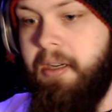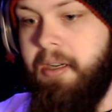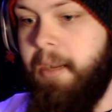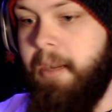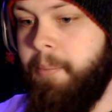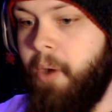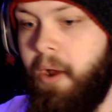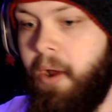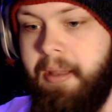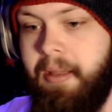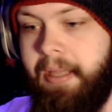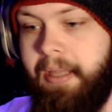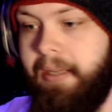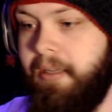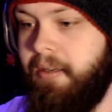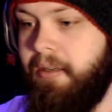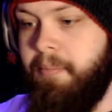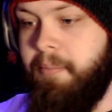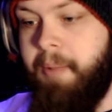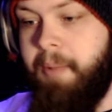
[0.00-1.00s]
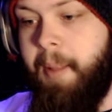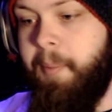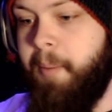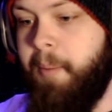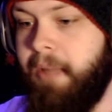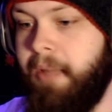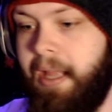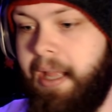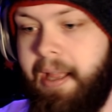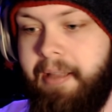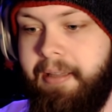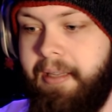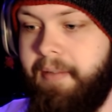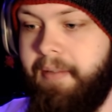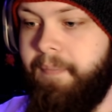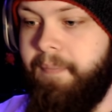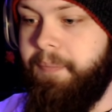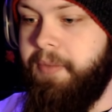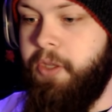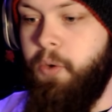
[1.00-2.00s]
come on, like, blah, blah, blah.
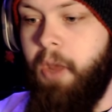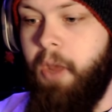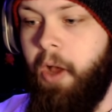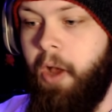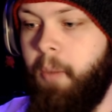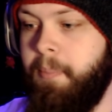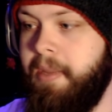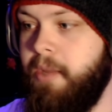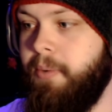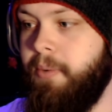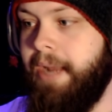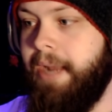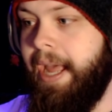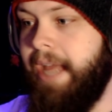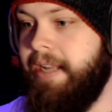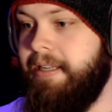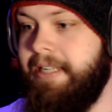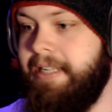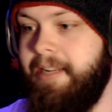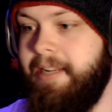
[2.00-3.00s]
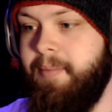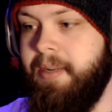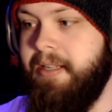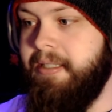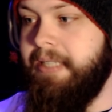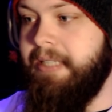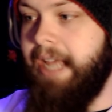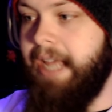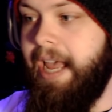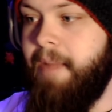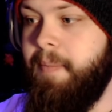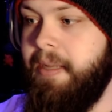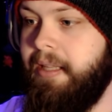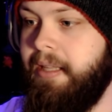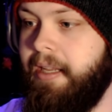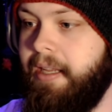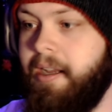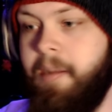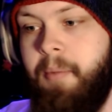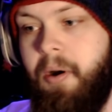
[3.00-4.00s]
Like, you helped me when I had a demon inside
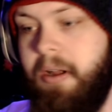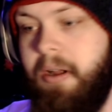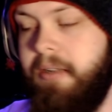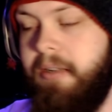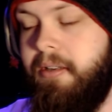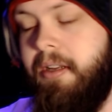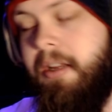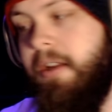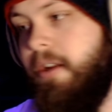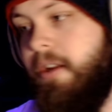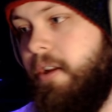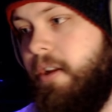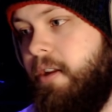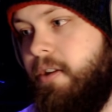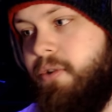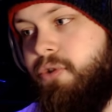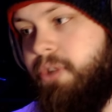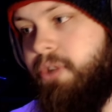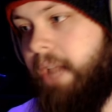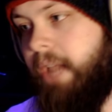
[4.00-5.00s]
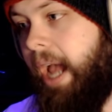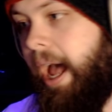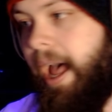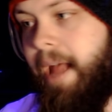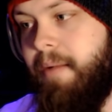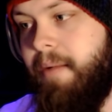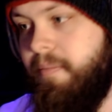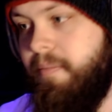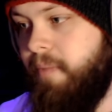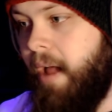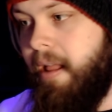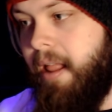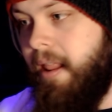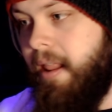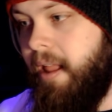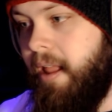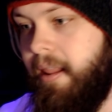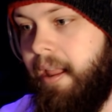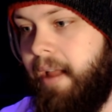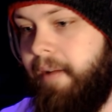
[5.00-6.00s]
me. Like, come on, Scott, blah,
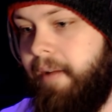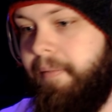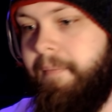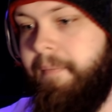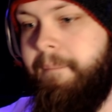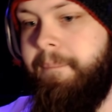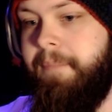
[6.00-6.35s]
blah, blah, blah.